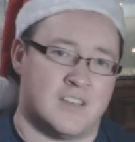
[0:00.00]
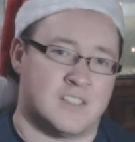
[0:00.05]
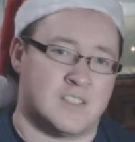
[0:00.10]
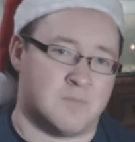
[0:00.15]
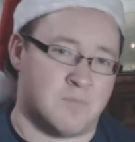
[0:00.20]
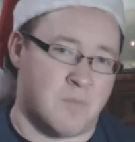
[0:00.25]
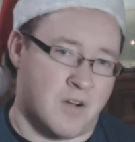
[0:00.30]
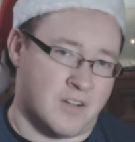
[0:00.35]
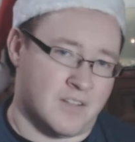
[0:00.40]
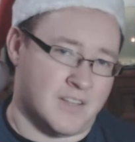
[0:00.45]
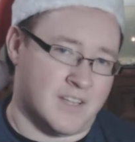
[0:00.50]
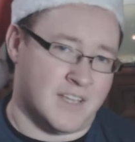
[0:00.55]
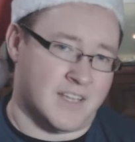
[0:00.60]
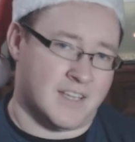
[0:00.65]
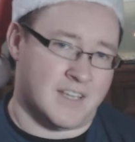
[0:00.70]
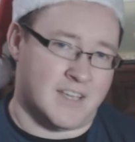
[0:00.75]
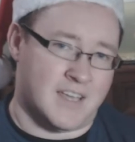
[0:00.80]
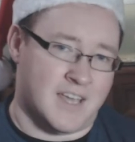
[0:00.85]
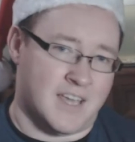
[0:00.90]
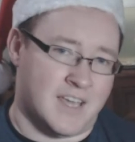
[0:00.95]

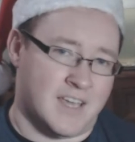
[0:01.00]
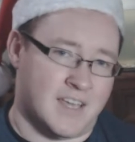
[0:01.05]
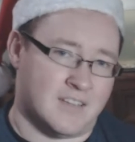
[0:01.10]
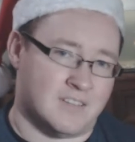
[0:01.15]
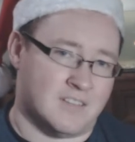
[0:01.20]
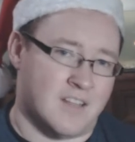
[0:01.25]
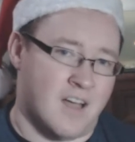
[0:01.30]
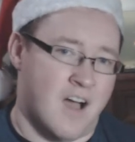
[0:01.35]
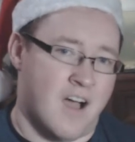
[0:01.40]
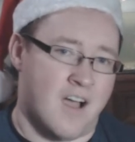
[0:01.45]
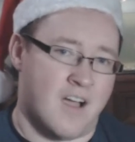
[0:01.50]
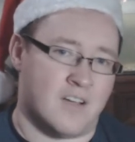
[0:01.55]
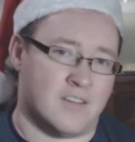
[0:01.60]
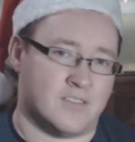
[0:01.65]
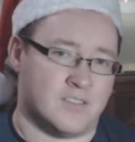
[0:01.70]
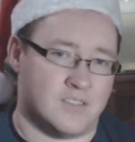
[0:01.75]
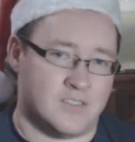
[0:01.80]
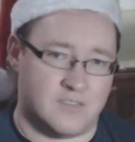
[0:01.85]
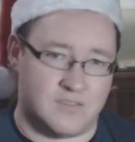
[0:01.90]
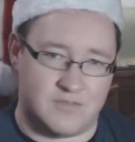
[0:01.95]
smuggling a
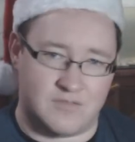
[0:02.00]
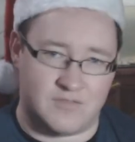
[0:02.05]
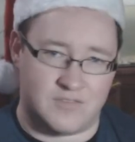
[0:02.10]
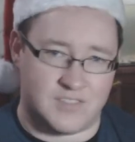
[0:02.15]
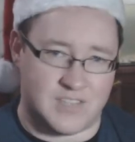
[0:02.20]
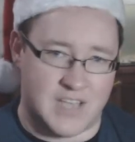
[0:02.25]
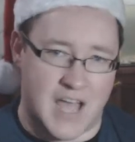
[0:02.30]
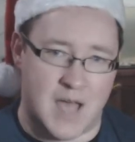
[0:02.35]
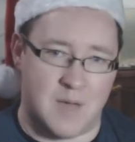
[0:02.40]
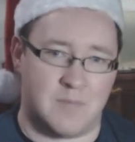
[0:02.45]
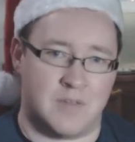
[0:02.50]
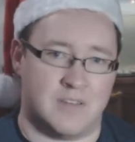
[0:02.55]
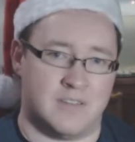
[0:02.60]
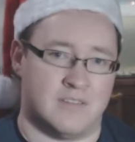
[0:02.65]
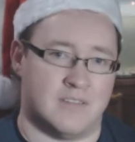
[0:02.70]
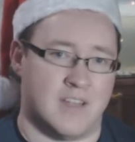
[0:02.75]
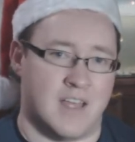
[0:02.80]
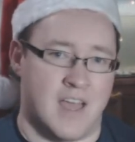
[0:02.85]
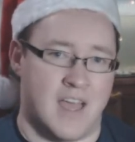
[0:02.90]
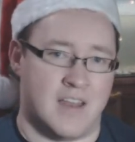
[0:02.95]
large
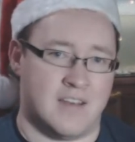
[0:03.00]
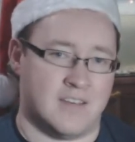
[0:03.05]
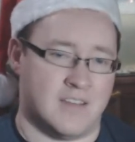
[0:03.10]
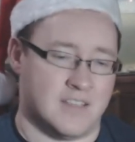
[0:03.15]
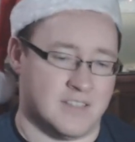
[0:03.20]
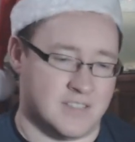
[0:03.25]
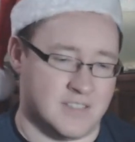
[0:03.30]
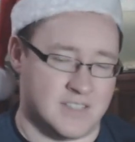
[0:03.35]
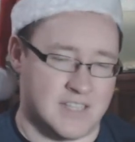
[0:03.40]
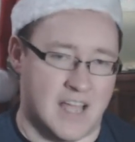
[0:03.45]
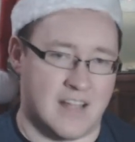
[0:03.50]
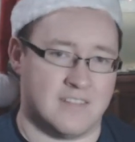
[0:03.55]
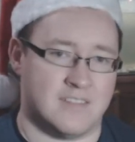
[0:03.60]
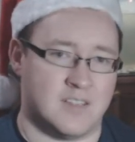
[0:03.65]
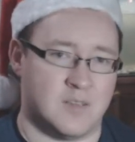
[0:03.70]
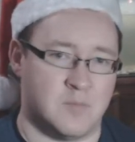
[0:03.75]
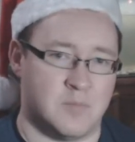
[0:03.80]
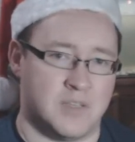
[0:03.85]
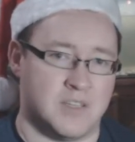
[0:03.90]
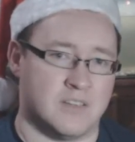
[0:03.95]
salmon in his
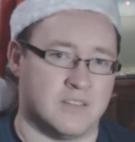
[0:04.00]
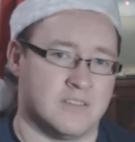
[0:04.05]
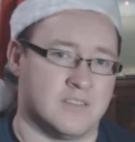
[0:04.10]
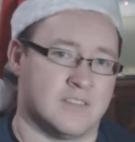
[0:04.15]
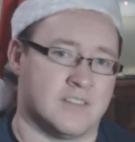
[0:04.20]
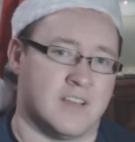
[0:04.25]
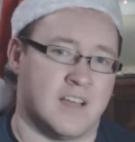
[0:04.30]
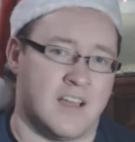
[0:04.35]
Santa beard.